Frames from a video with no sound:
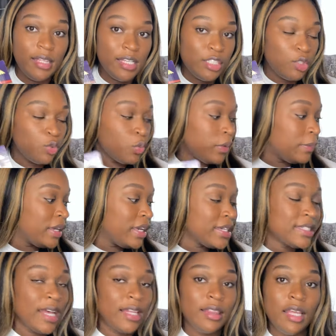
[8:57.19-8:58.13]
this one
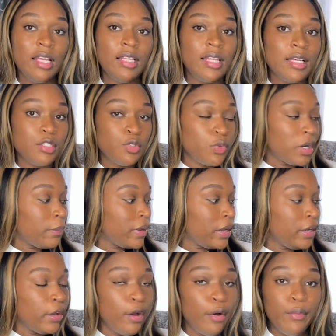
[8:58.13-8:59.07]
because I think that's what I'm
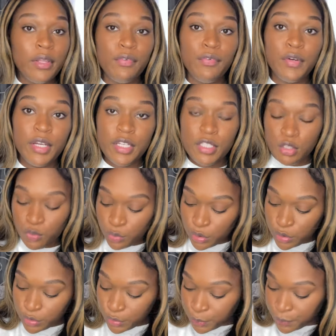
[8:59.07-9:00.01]
going to go with for his
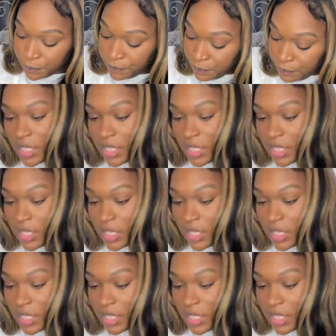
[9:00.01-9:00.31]
room.